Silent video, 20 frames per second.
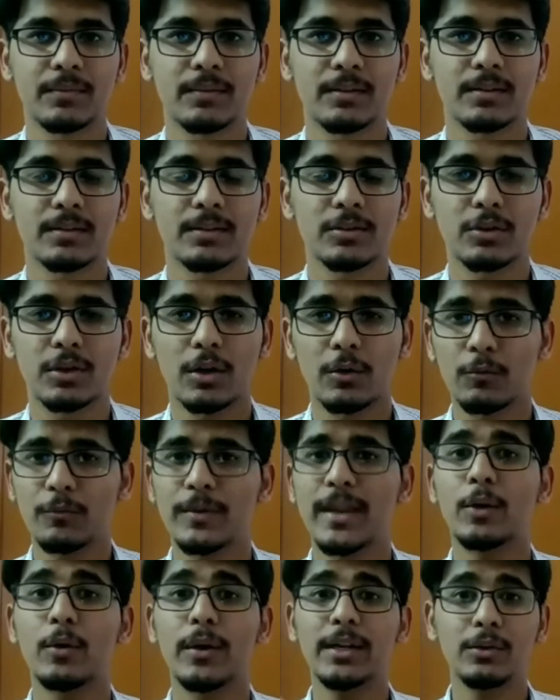So now we are
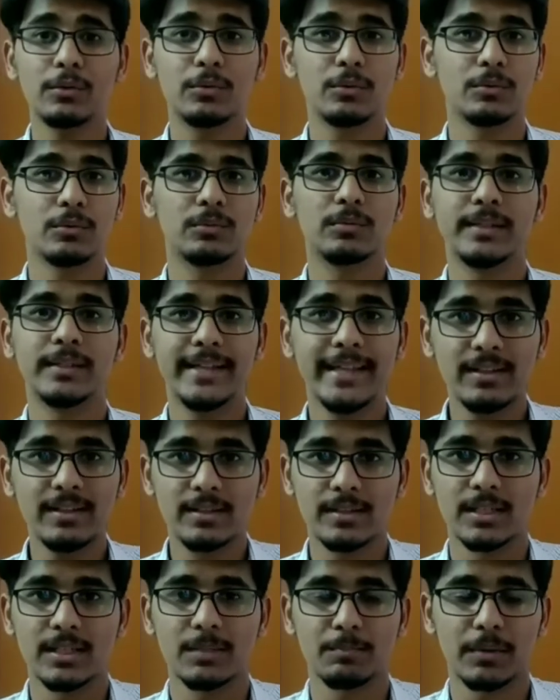going to teach
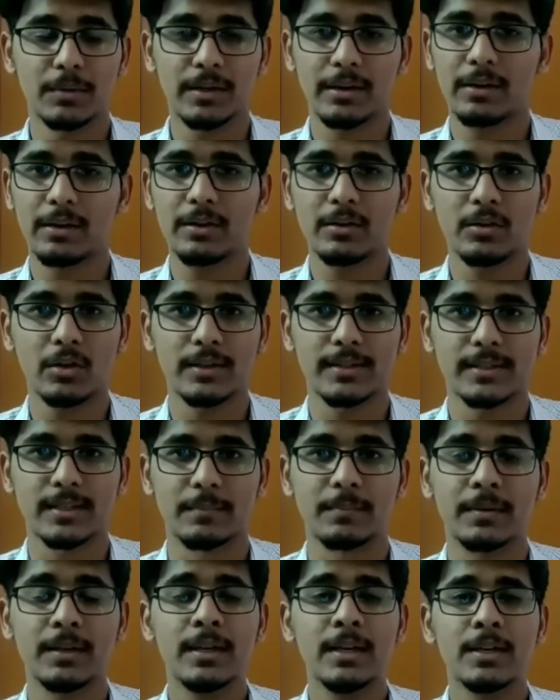this particular
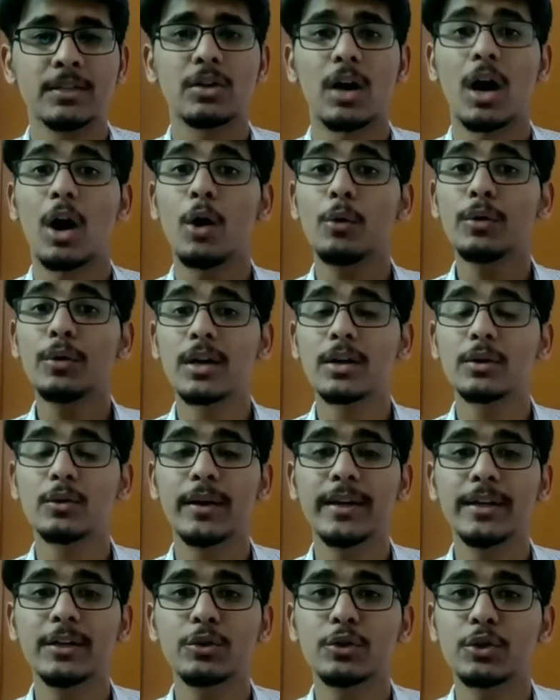concept. So how you are
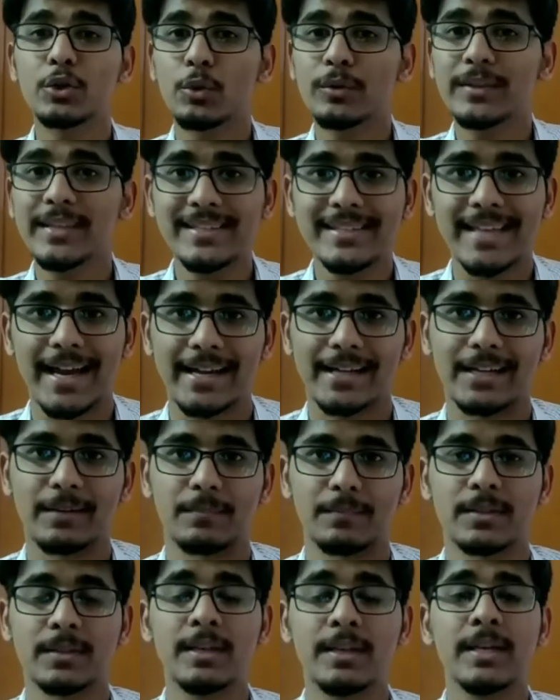going to show these
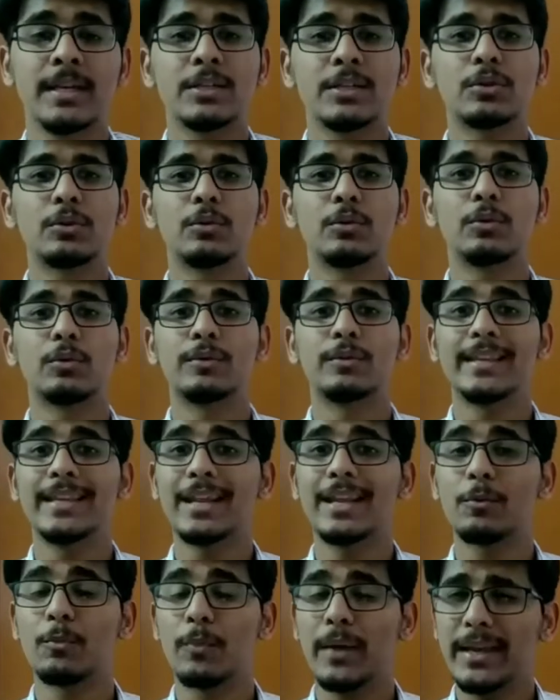atoms? So there
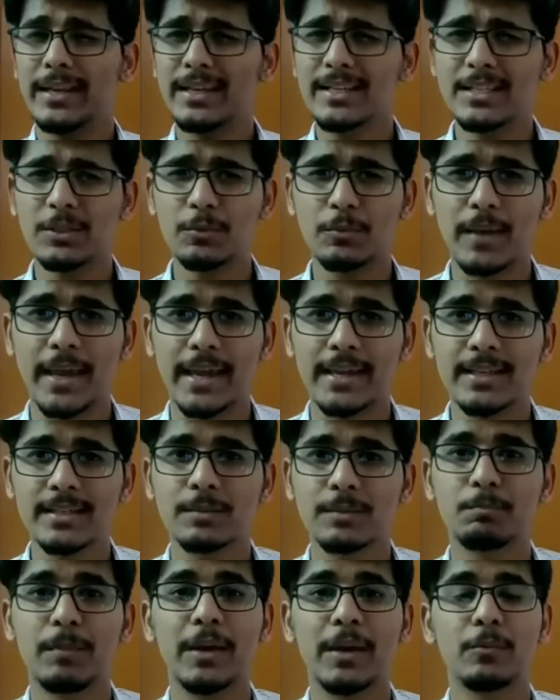are various ways
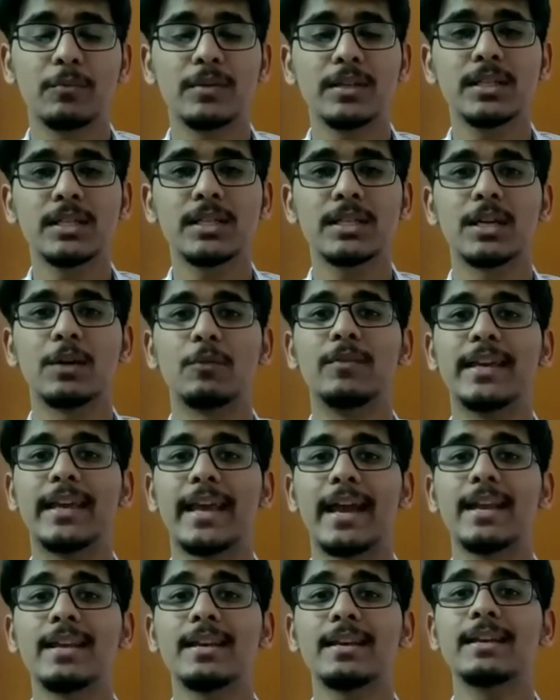by which we
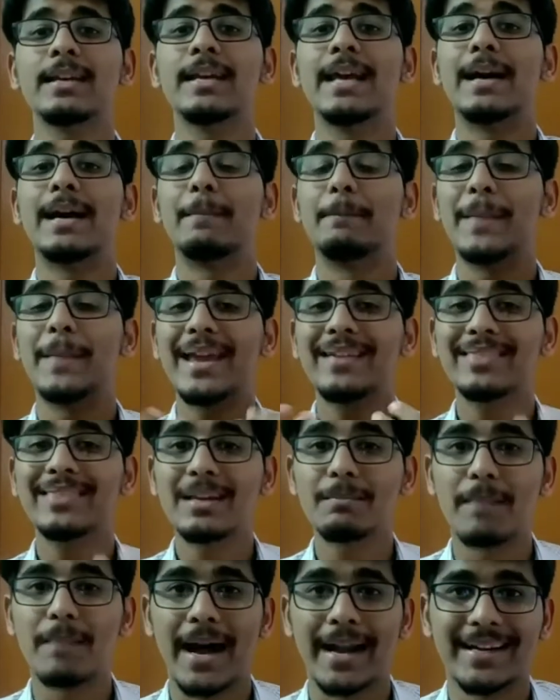can make
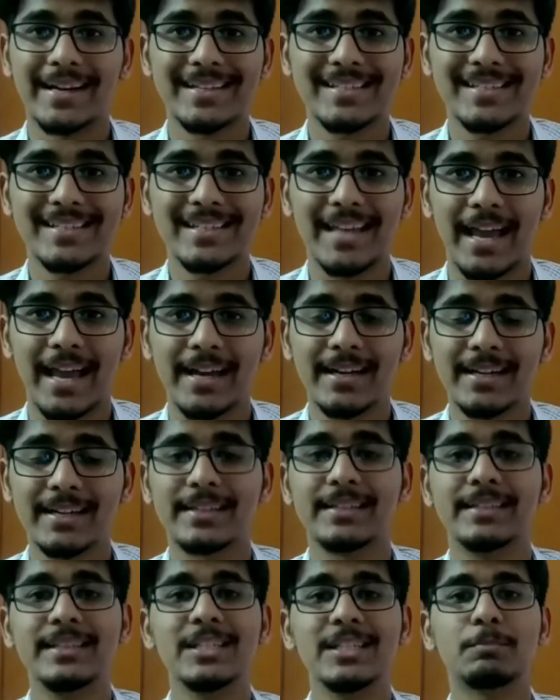them understand
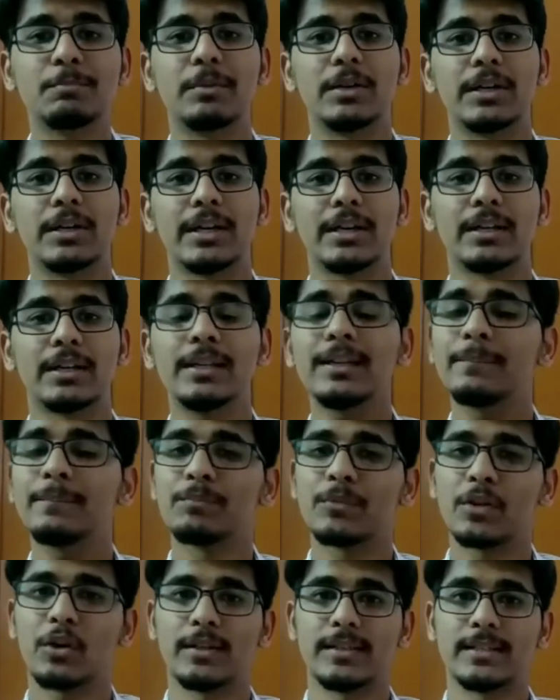this particular
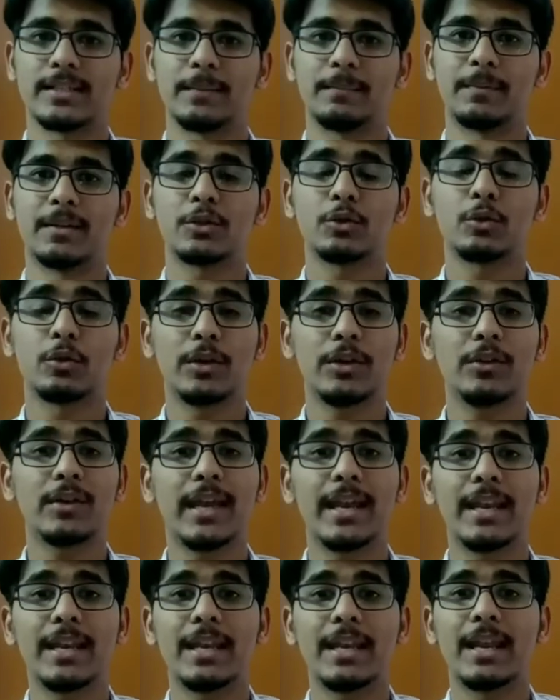concept. So you
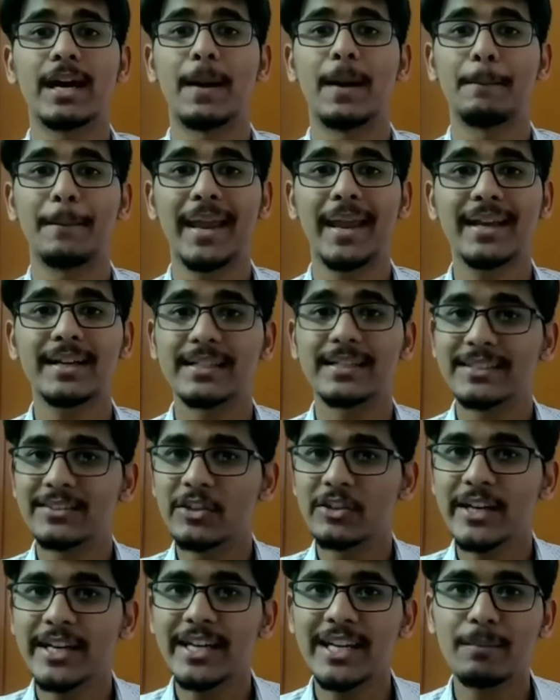can make
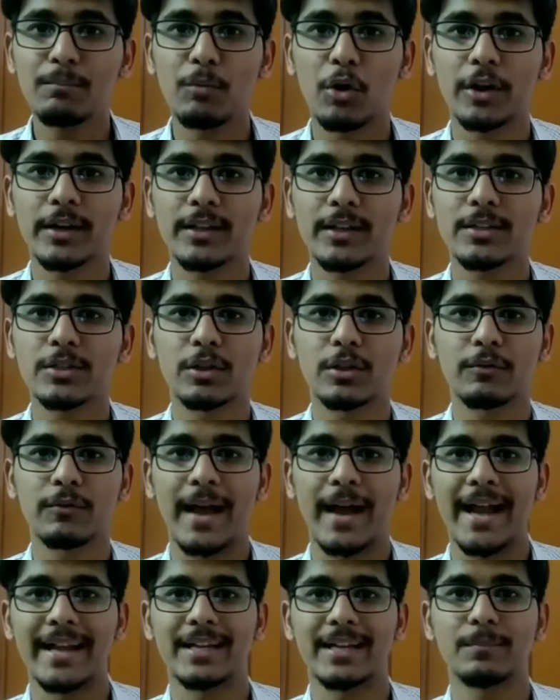3D models of
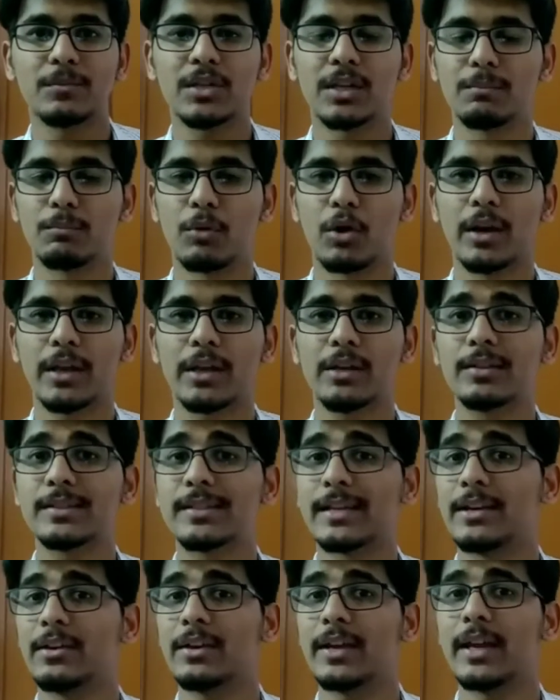atoms and molecules,
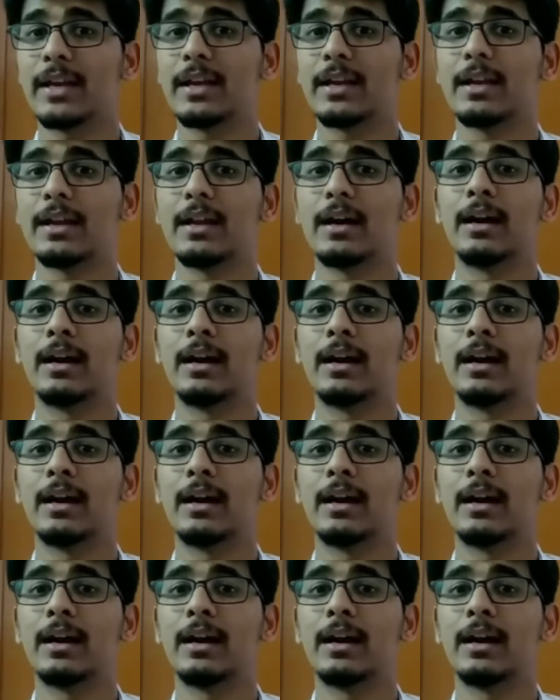and you can